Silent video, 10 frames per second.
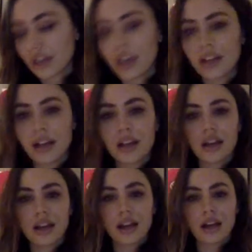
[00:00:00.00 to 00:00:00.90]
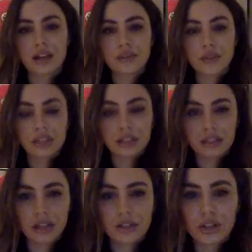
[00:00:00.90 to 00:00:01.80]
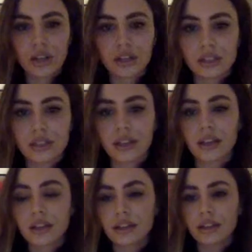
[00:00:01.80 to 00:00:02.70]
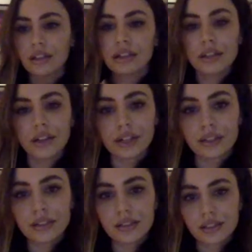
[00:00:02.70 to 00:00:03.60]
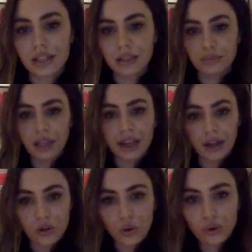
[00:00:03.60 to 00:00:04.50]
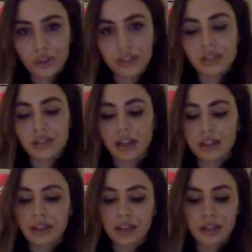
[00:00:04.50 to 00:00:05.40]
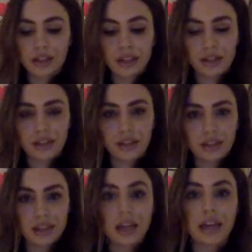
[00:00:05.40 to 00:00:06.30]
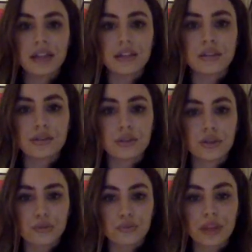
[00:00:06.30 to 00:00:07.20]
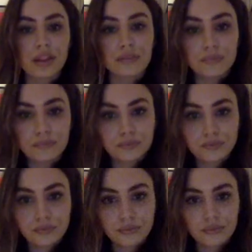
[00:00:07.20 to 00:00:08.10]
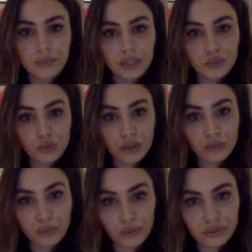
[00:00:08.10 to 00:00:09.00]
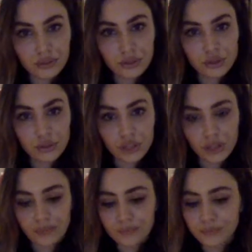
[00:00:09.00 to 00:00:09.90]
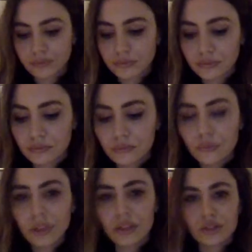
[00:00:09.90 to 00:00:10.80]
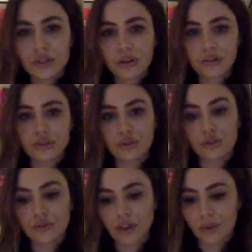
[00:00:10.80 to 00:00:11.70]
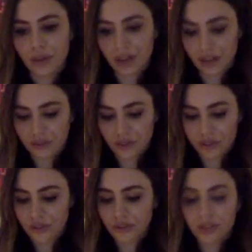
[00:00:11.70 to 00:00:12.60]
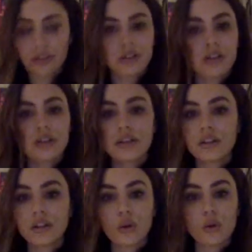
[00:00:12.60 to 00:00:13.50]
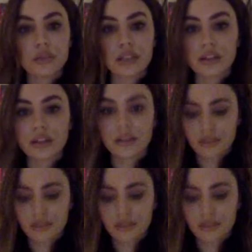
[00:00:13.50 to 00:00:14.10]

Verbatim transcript: and I something I didn't touch on is like in lyrics, in playing chords. I think the cadence or the rhythm is really important to switch up. So so far we're kind of just holding it